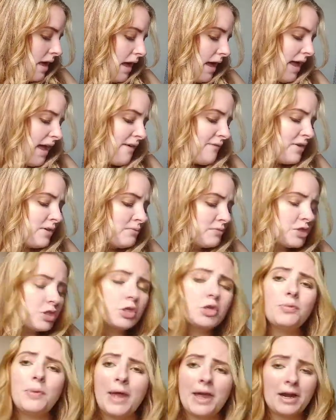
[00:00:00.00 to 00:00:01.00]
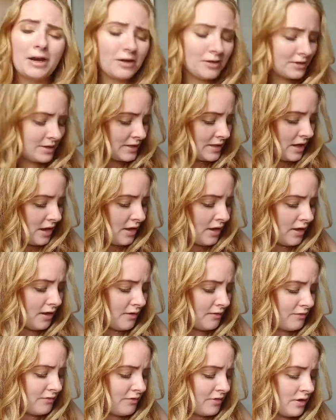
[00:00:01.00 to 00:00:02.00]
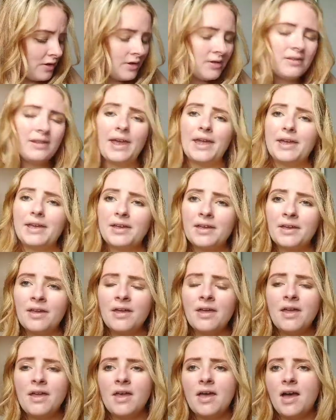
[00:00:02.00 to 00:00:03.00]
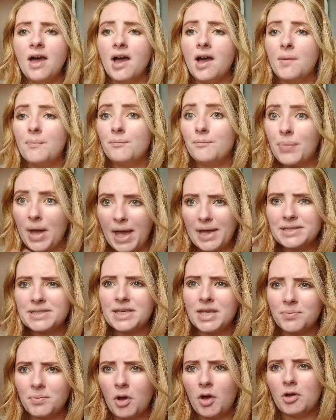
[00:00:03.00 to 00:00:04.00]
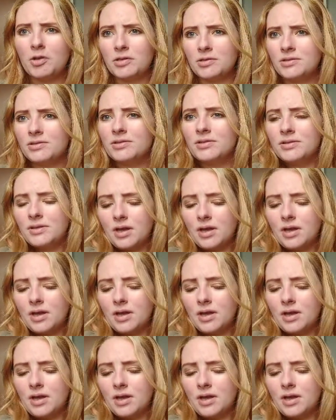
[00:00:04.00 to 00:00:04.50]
I have him 2 pairs of like basketball